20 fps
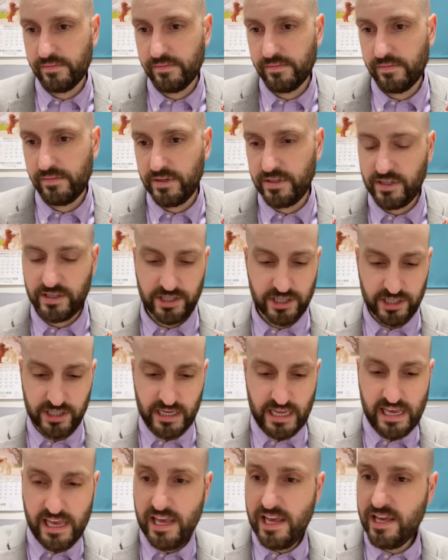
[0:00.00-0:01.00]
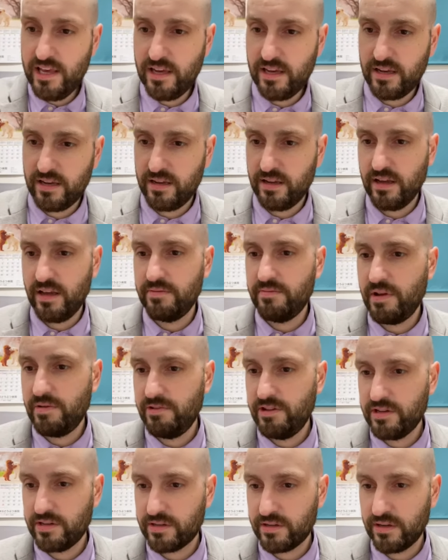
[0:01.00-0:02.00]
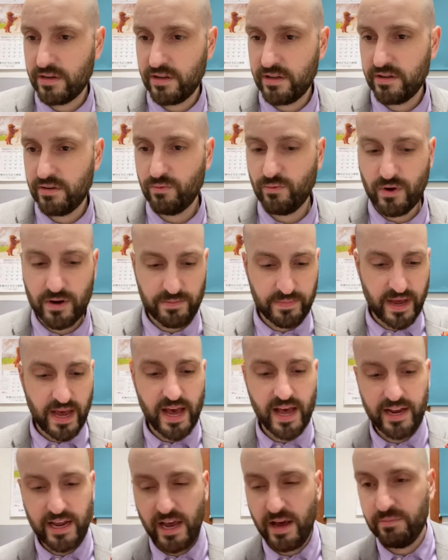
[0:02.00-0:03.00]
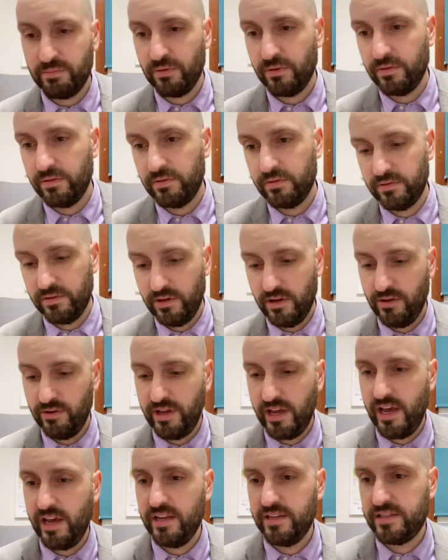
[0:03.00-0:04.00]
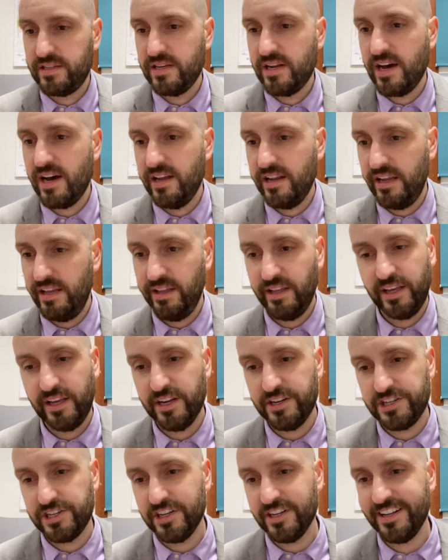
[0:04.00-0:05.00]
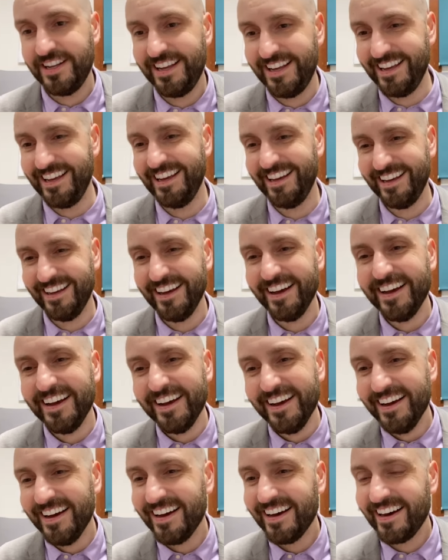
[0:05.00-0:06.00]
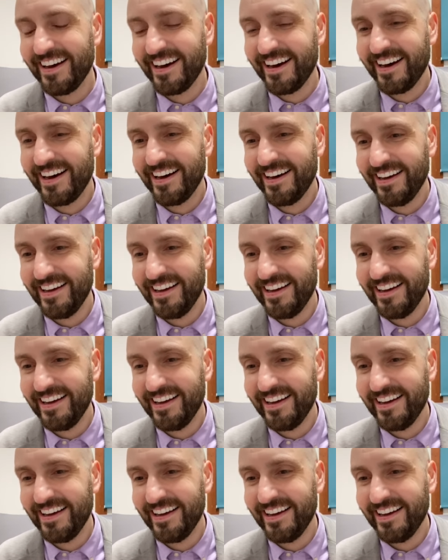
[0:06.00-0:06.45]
Is it just eek? And maybe this is one bad apple. Okay, it's not in the kitchen. Okay.